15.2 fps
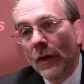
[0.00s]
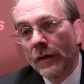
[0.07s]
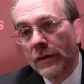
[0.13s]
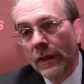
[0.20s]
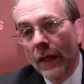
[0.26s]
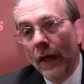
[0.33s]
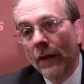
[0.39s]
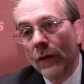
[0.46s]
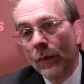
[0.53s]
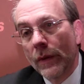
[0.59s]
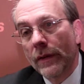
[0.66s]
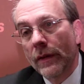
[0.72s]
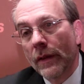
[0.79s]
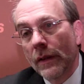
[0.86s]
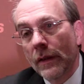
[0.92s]
together
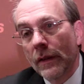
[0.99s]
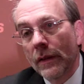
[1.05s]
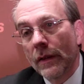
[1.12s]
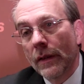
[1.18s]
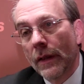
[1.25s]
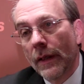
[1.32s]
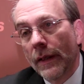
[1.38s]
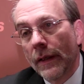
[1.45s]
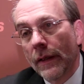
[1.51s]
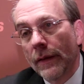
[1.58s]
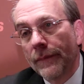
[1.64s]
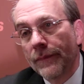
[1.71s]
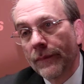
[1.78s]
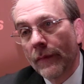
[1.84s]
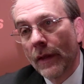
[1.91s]
with the
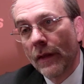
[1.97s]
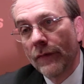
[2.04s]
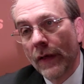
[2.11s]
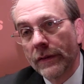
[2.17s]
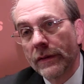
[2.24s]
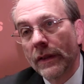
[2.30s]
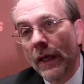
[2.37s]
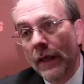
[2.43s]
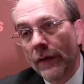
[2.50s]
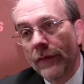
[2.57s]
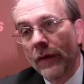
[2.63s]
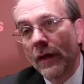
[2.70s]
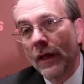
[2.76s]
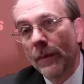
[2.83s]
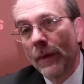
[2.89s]
investigator
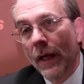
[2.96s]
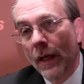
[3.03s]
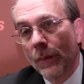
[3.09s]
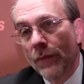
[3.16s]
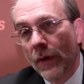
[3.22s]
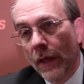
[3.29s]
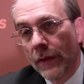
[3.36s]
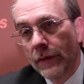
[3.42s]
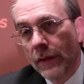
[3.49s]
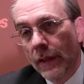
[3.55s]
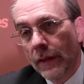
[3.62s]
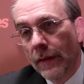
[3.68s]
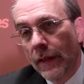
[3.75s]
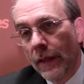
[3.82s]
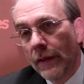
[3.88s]
team on a
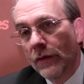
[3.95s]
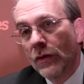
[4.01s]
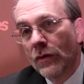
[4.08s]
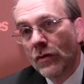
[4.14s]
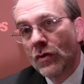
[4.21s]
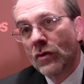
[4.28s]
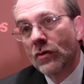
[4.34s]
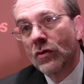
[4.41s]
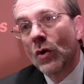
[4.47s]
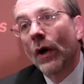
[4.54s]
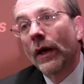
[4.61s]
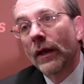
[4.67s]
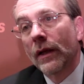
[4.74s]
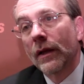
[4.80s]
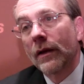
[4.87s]
project, they join
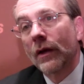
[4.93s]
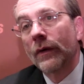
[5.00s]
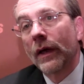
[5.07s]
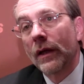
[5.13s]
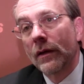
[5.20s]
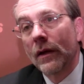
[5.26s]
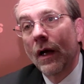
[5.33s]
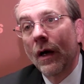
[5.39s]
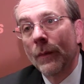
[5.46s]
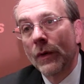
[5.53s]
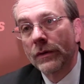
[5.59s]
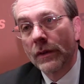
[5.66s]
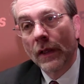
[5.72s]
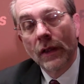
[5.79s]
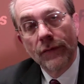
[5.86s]
it and create
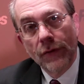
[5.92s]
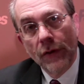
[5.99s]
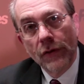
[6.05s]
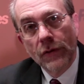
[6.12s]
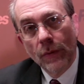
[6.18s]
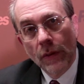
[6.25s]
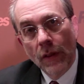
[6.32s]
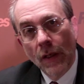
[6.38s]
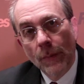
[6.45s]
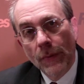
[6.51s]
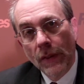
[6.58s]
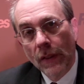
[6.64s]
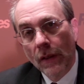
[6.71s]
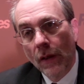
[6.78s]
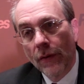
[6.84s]
almost like a virtual company,
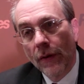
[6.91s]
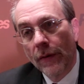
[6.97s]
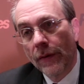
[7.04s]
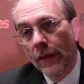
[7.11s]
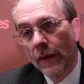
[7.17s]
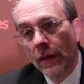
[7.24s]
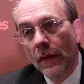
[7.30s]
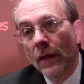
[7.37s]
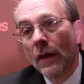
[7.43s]
although the